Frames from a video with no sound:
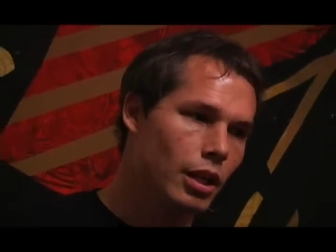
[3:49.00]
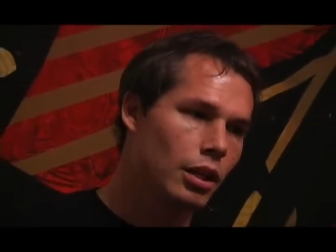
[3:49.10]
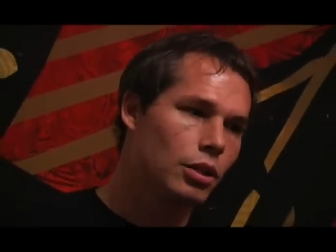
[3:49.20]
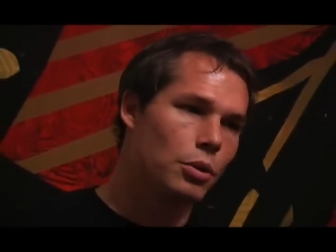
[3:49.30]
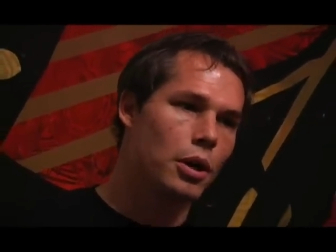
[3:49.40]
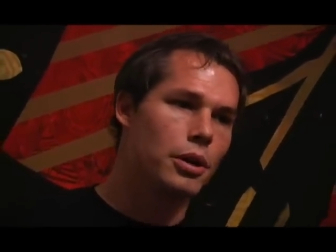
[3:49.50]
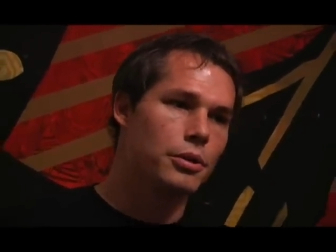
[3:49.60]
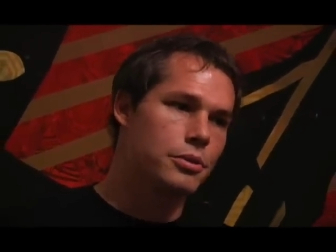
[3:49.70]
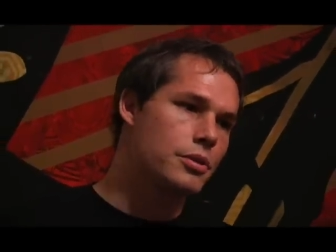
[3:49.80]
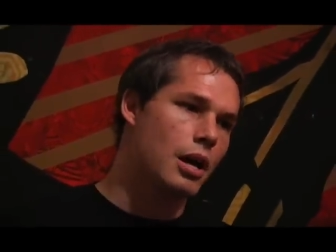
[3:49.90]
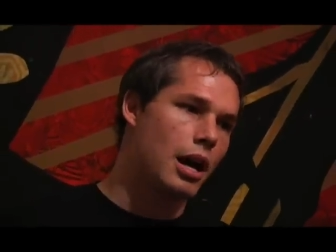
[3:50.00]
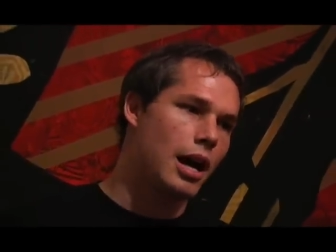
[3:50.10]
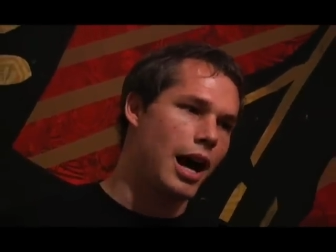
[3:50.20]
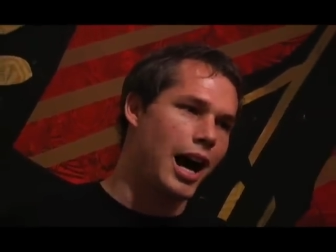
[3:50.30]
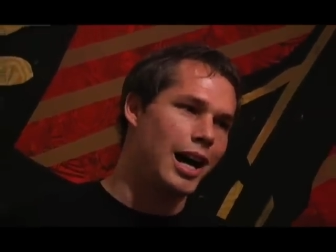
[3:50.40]
grows,
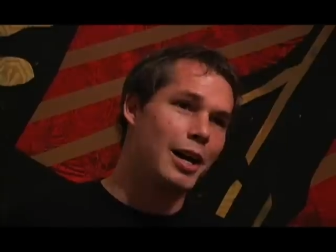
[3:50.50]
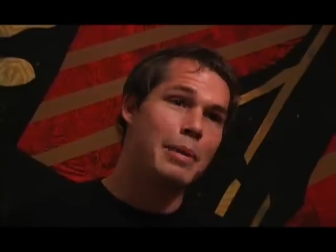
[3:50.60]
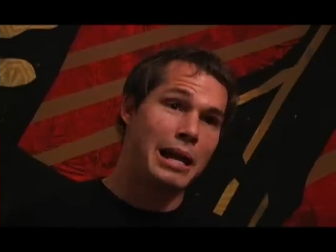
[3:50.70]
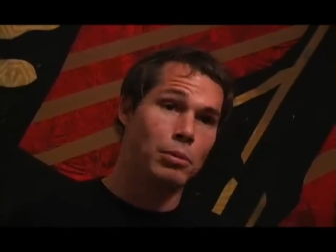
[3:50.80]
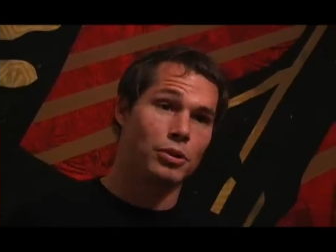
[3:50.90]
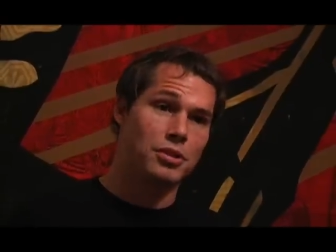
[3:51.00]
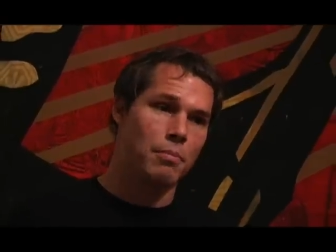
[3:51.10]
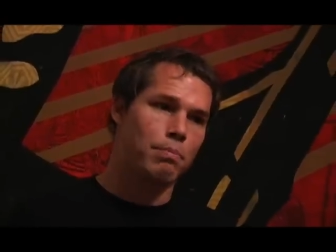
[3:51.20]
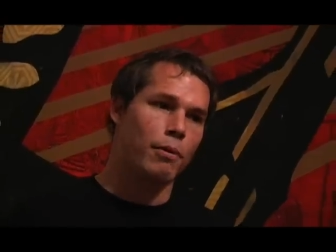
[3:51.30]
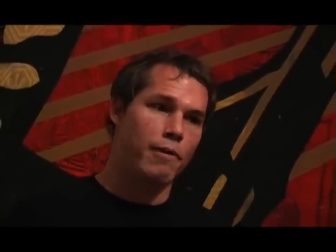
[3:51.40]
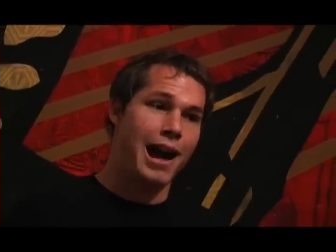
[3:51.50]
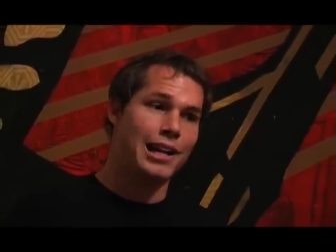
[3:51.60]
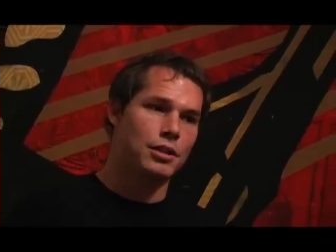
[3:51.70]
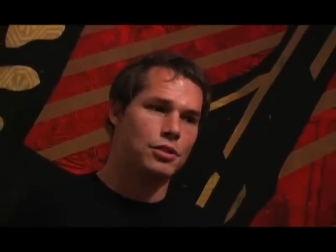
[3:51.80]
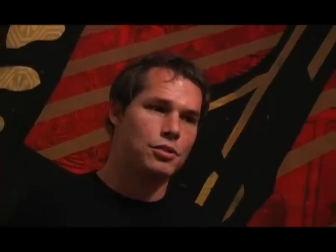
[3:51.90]
I'm able to
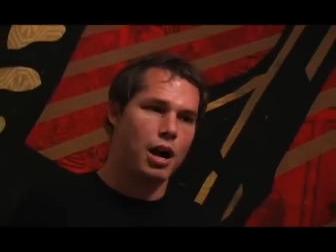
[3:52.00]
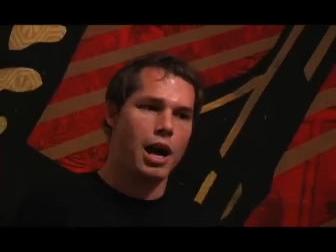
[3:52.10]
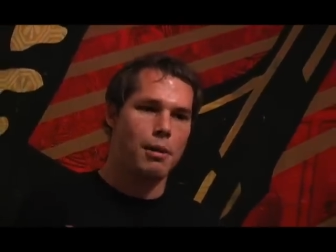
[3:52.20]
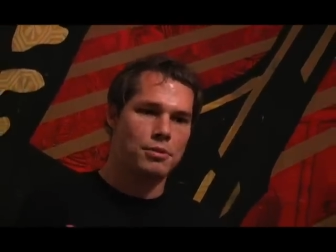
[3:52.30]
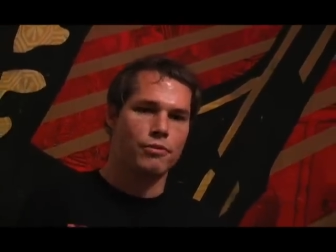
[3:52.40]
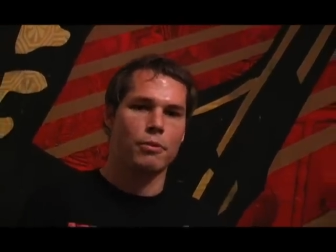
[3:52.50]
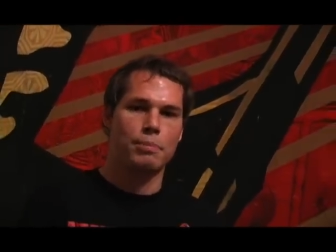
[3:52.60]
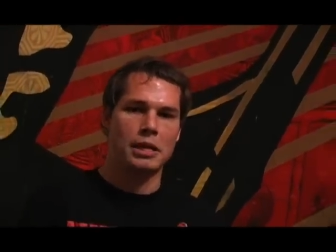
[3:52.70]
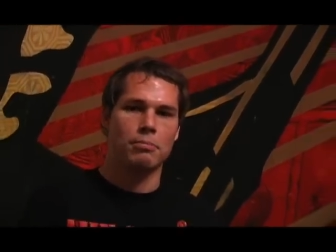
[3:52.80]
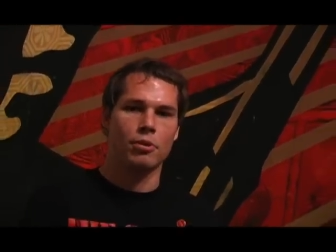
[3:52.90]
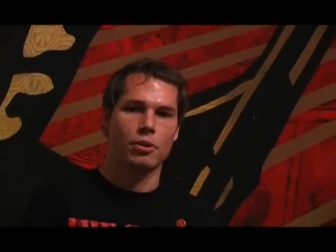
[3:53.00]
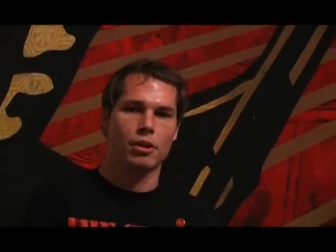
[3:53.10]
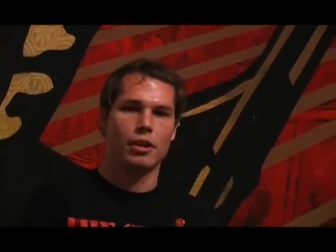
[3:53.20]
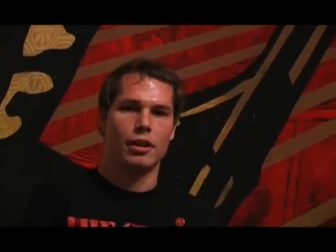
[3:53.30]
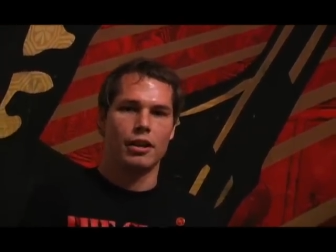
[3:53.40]
provide jobs for
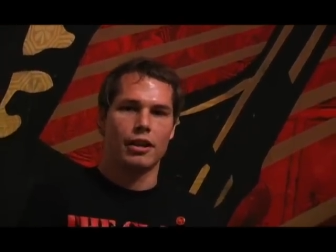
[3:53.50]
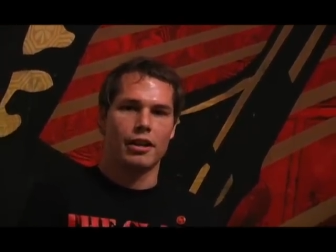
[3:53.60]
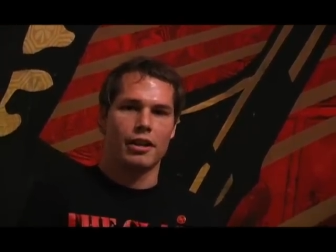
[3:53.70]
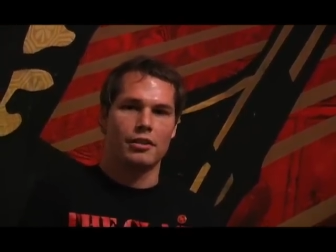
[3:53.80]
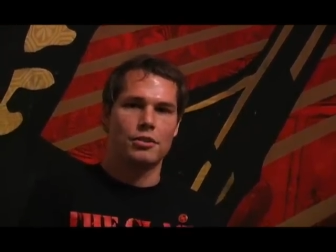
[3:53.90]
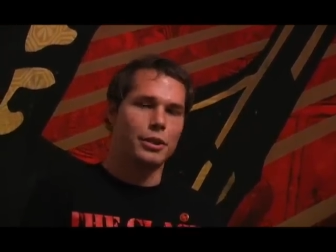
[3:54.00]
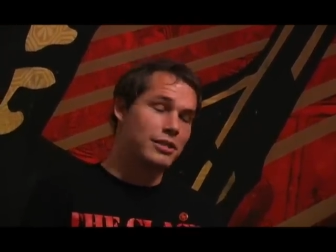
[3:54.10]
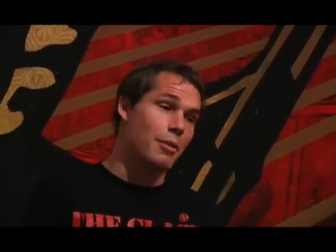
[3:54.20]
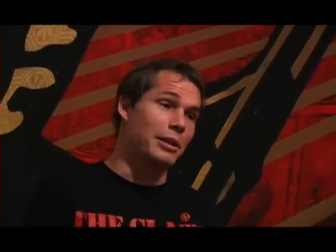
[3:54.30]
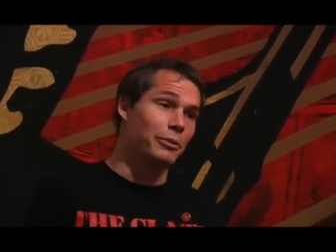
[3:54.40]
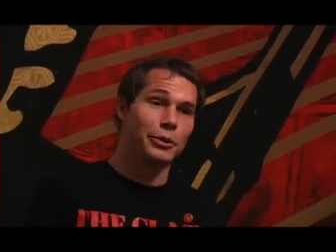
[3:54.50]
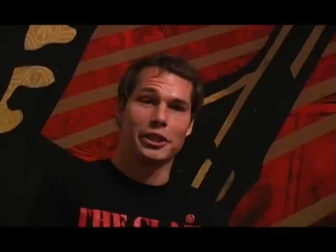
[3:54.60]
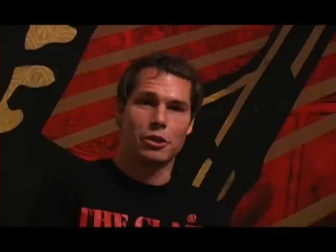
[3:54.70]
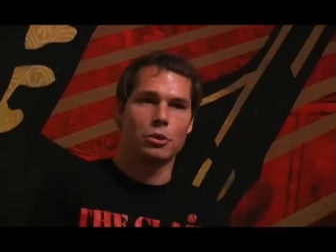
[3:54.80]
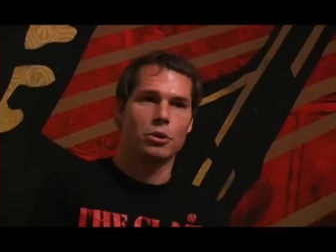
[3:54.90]
people doing something really
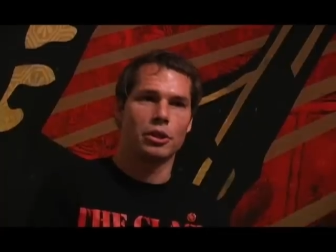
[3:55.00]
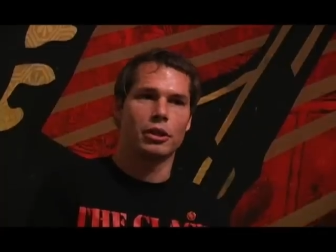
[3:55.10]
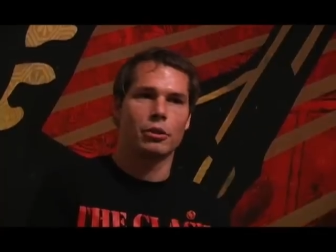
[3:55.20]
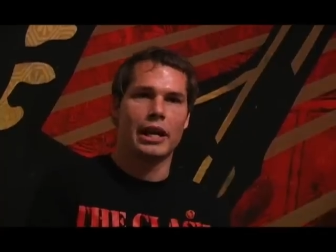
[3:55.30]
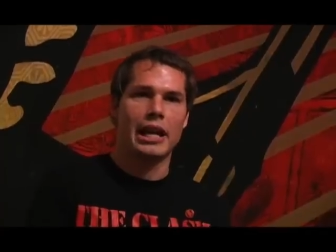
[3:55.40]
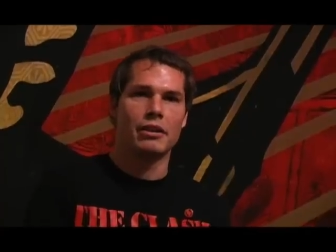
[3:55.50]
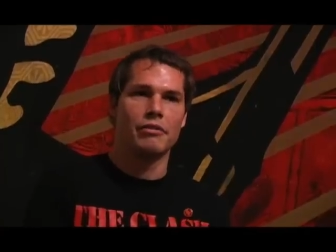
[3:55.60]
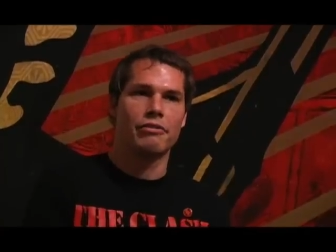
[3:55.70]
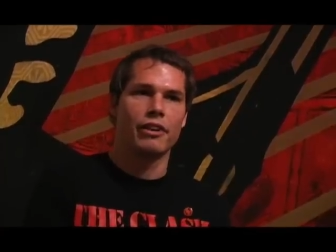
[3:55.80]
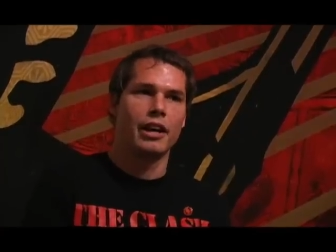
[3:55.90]
cool and creative.